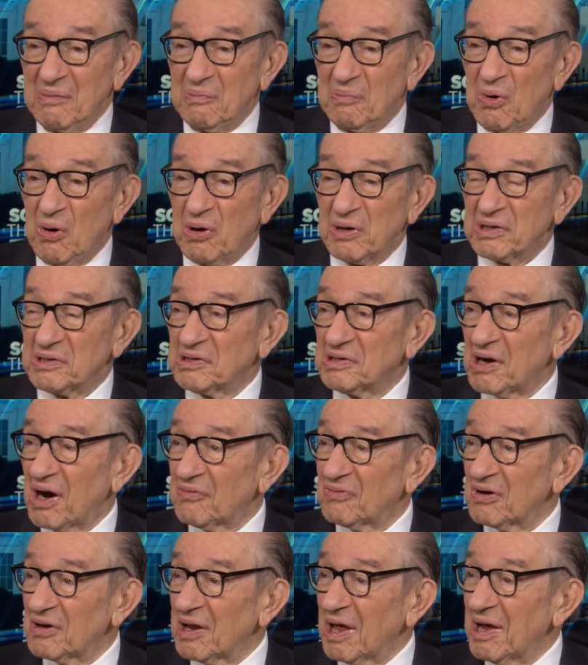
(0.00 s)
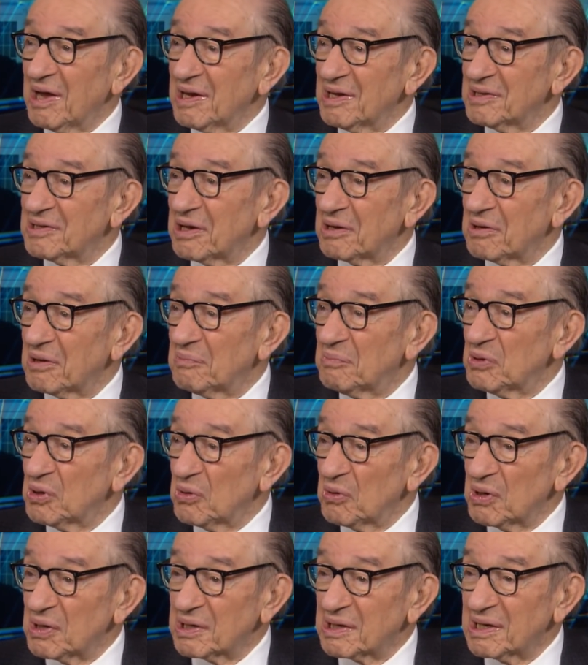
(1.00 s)
bought a Chevrolet and then a
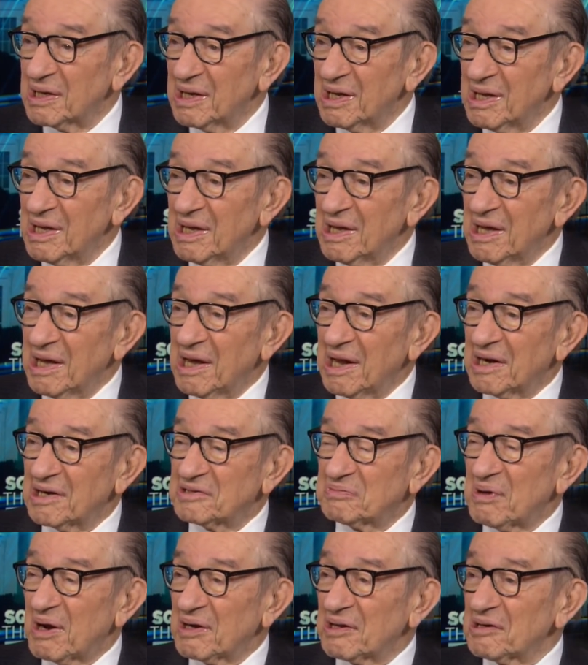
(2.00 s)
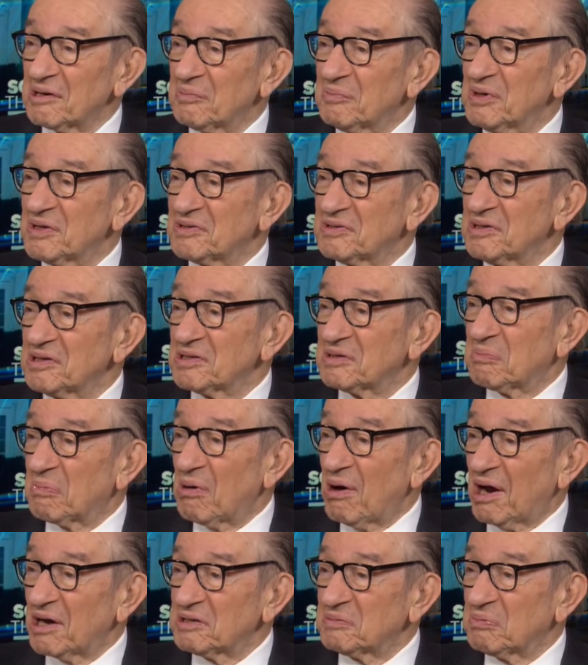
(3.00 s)
Buick. And as my little business
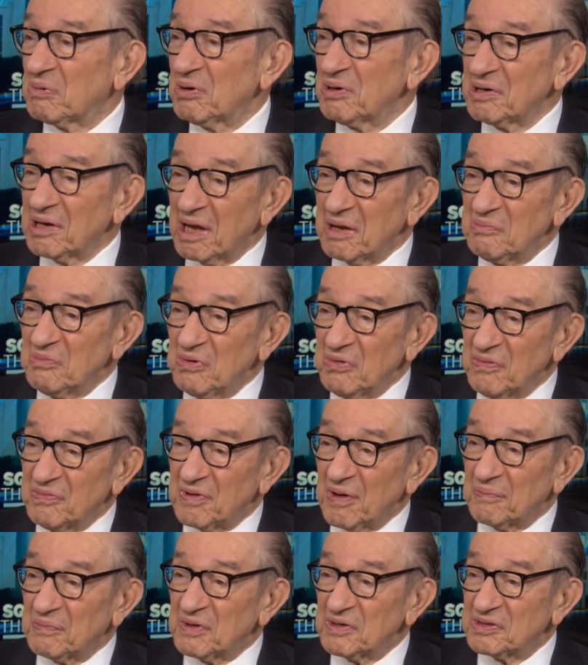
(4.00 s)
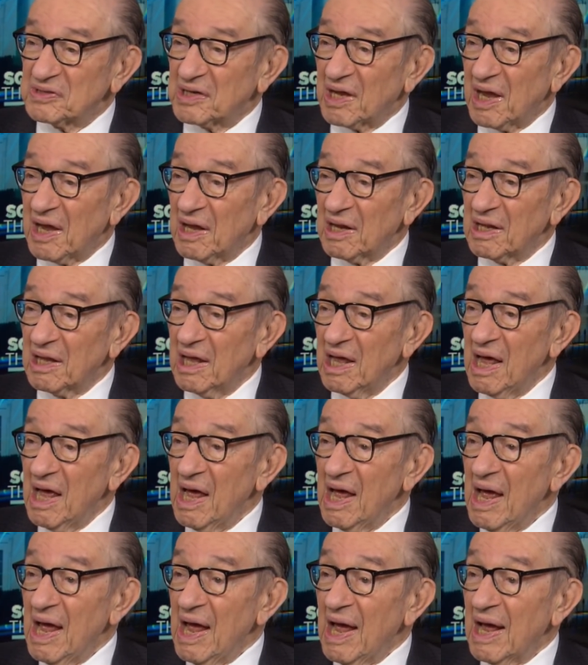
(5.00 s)
prospered, I moved up the scale
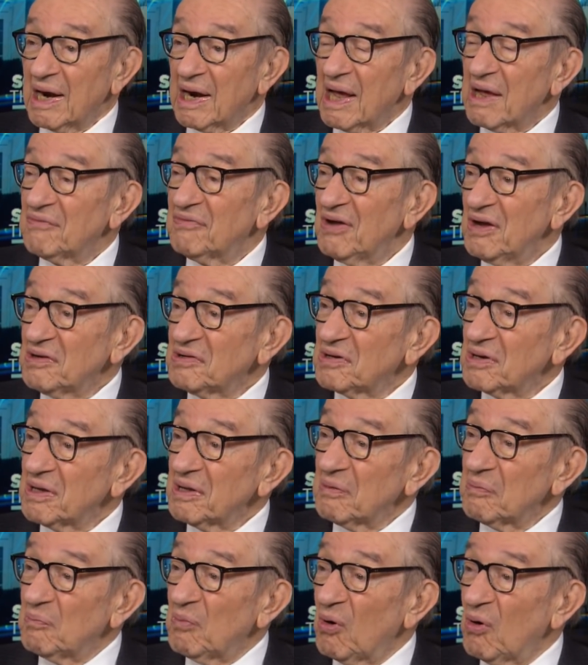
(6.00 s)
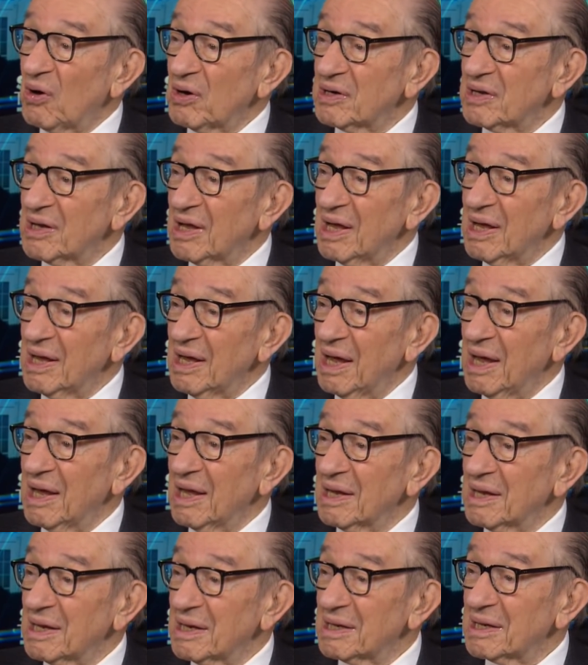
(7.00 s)
and I eventually bought
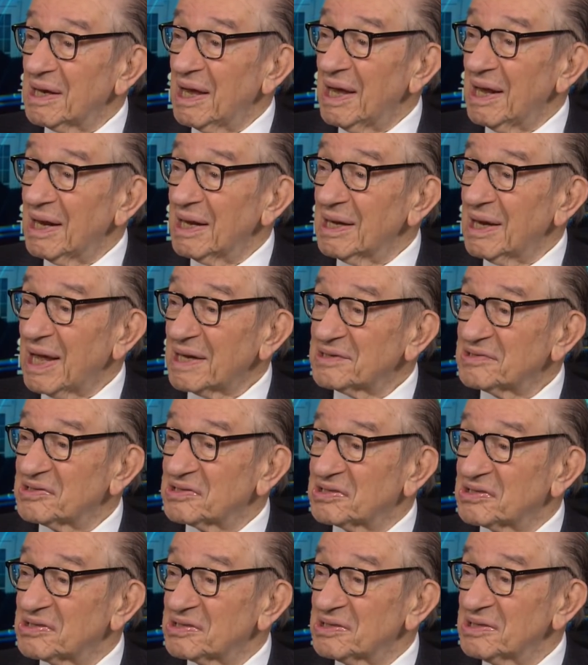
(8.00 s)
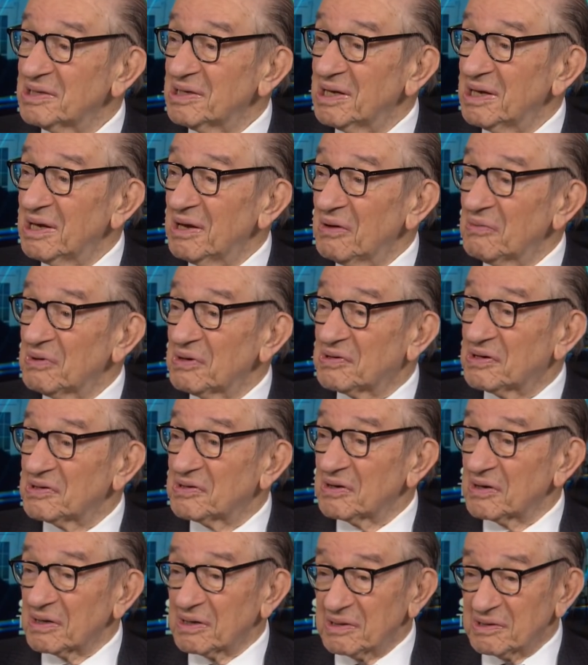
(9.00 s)
a Lexus, which
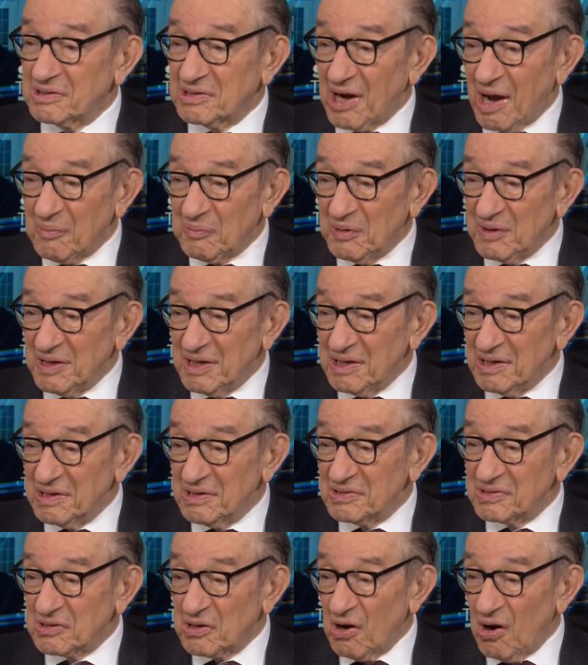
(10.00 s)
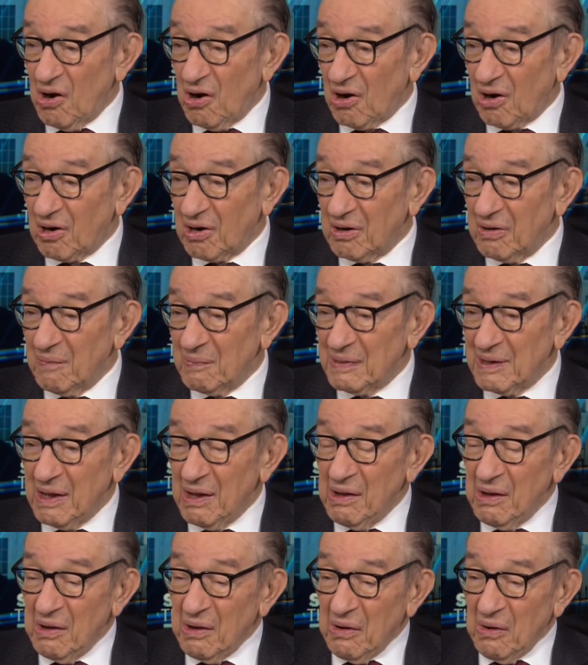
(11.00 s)
is a Japanese car.
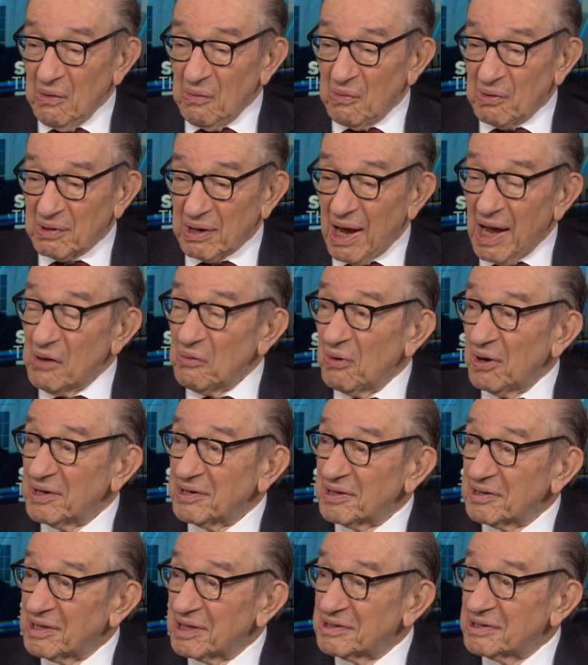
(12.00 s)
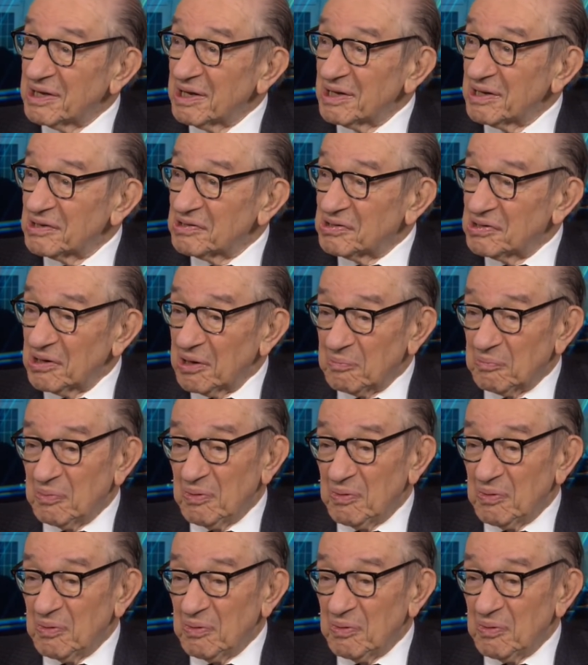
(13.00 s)
When I went to the dealership